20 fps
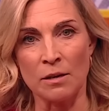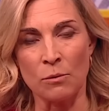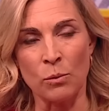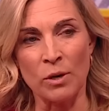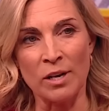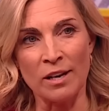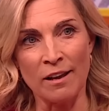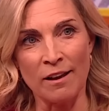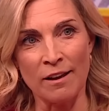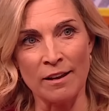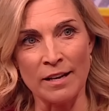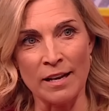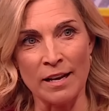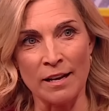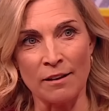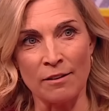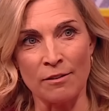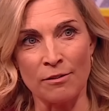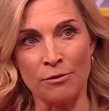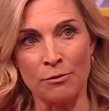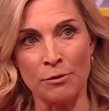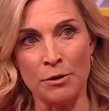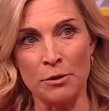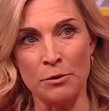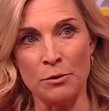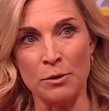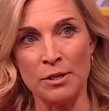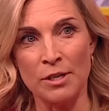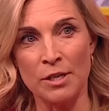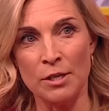we're learning
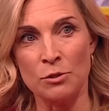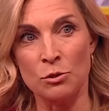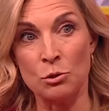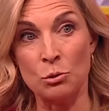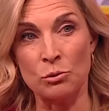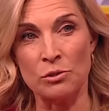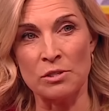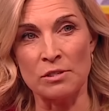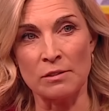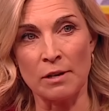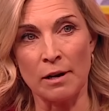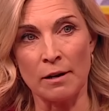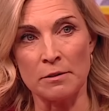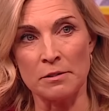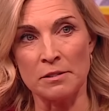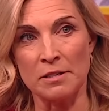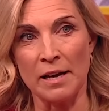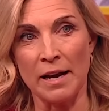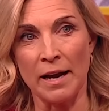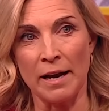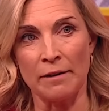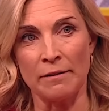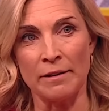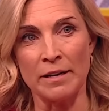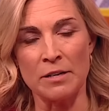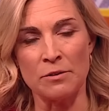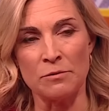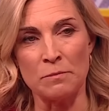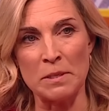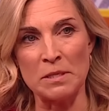through sources close to Harry,
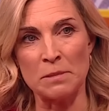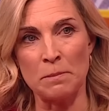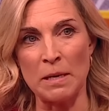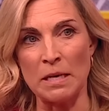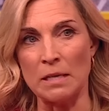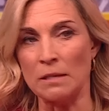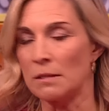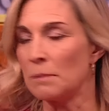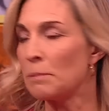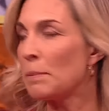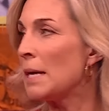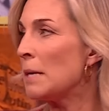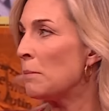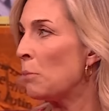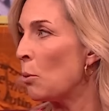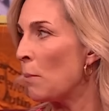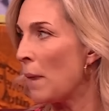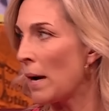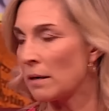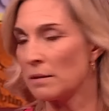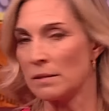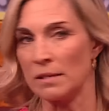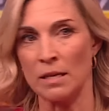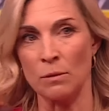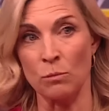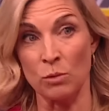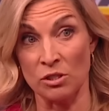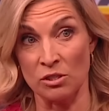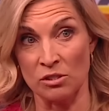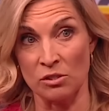who've been speaking to People
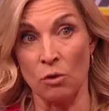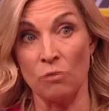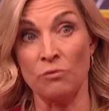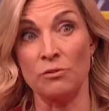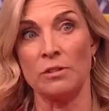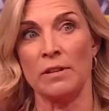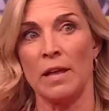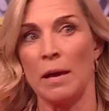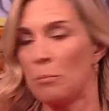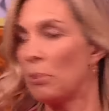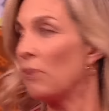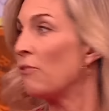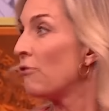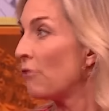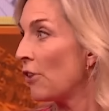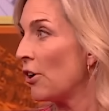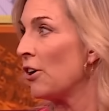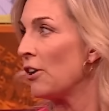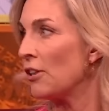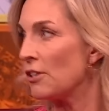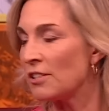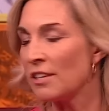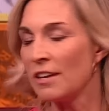magazine, which is often their preferred